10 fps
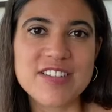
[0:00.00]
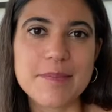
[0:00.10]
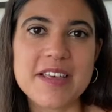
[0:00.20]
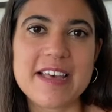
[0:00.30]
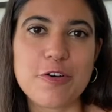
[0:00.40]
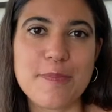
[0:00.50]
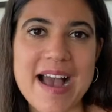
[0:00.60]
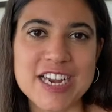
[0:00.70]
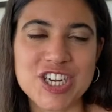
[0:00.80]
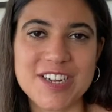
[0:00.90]
something that you're
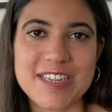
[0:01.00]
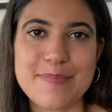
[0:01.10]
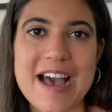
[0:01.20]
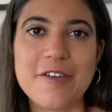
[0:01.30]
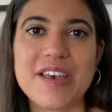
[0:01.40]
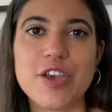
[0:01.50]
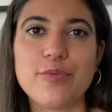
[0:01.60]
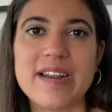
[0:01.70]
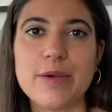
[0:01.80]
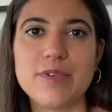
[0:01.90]
passionate about that you
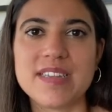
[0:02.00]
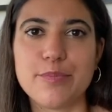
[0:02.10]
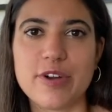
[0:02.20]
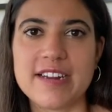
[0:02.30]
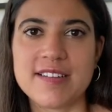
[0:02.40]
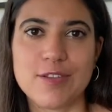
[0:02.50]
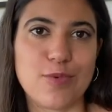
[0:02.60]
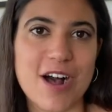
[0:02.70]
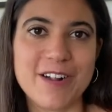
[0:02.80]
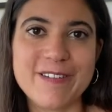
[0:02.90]
really want to bring to the
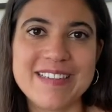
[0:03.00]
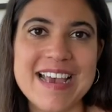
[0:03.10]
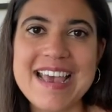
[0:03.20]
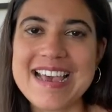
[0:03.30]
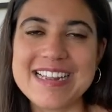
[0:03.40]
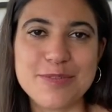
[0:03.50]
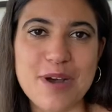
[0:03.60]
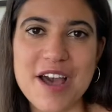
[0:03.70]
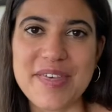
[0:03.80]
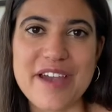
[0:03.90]
world, it's
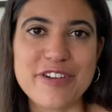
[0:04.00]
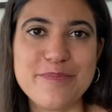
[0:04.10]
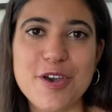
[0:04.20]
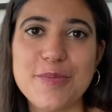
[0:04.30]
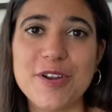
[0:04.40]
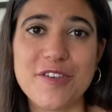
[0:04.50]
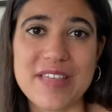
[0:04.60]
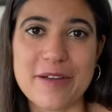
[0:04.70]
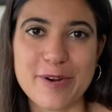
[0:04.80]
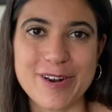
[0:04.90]
worth every moment of
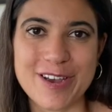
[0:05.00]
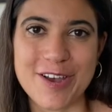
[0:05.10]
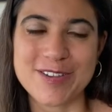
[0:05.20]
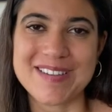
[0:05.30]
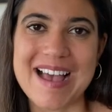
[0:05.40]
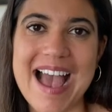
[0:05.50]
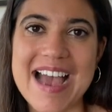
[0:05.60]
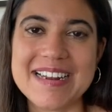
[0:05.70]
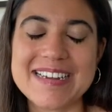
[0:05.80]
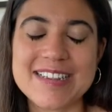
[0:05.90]
that roller coaster.
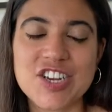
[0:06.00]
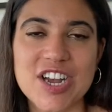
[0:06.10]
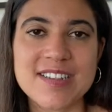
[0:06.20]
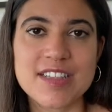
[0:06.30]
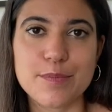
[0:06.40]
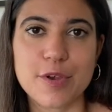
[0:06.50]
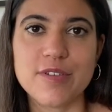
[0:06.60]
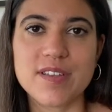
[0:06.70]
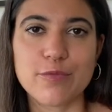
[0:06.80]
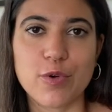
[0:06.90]
And it's just the
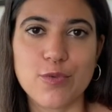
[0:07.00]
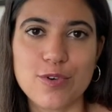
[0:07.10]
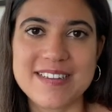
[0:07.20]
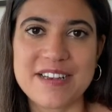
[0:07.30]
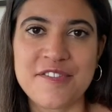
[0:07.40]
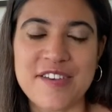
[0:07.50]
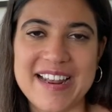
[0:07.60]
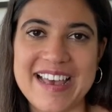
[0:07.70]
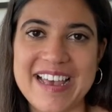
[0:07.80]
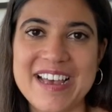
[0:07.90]
most rewarding
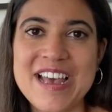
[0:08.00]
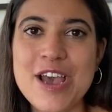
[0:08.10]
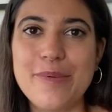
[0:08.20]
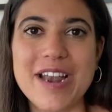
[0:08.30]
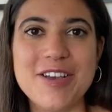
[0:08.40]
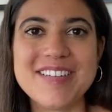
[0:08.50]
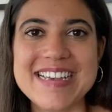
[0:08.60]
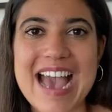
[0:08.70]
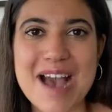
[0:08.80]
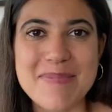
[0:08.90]
feeling when you
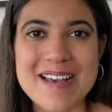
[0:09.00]
see happy